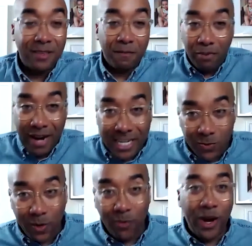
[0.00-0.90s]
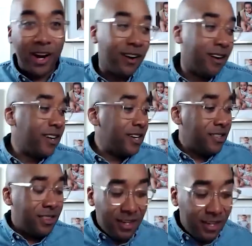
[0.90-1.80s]
The brands we wear,
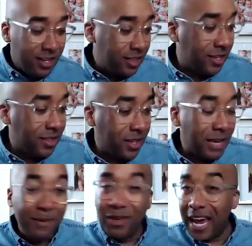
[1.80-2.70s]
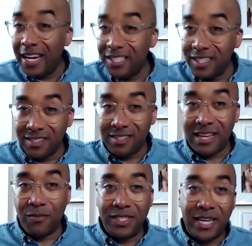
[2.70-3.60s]
the communications
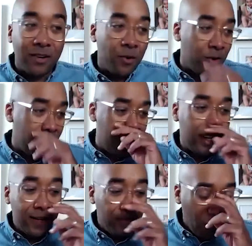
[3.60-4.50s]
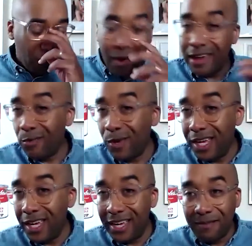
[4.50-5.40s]
that we take on, the way
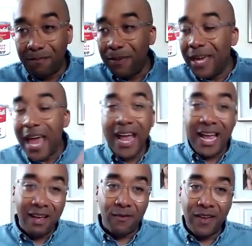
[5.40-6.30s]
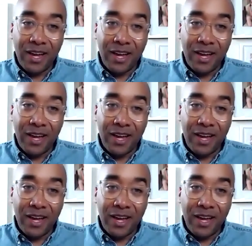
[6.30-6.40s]
we behave.